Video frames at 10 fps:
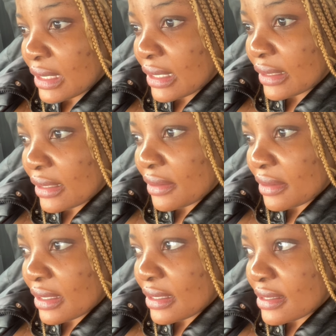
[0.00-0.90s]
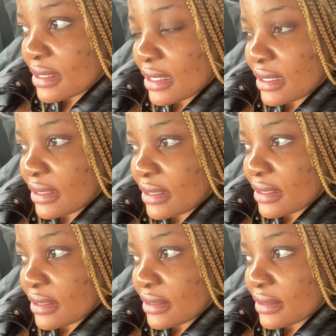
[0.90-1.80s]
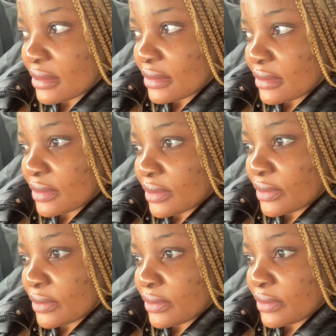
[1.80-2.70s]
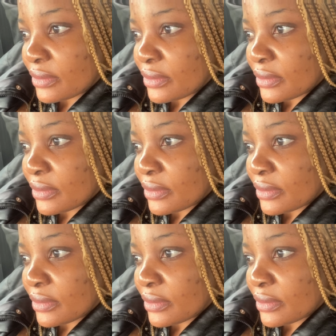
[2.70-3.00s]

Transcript: I think we can try it.